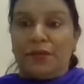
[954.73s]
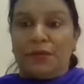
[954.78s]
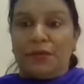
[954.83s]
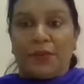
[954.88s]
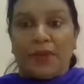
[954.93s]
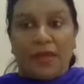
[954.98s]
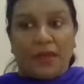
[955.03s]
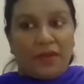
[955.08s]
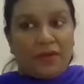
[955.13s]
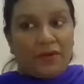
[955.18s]

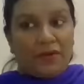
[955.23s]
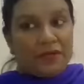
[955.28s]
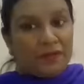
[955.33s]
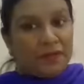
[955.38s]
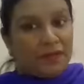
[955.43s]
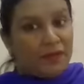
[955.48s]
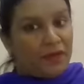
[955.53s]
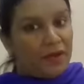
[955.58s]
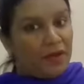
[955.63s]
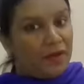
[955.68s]
where
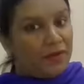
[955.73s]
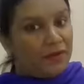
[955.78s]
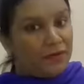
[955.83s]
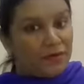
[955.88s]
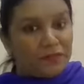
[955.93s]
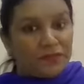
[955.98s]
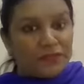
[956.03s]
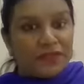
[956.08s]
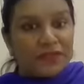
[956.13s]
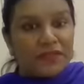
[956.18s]
there are
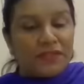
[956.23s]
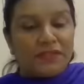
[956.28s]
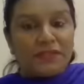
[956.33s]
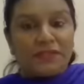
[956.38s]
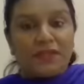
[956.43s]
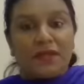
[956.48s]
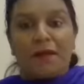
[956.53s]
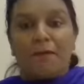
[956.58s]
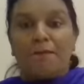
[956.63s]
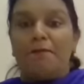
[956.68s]
rivers,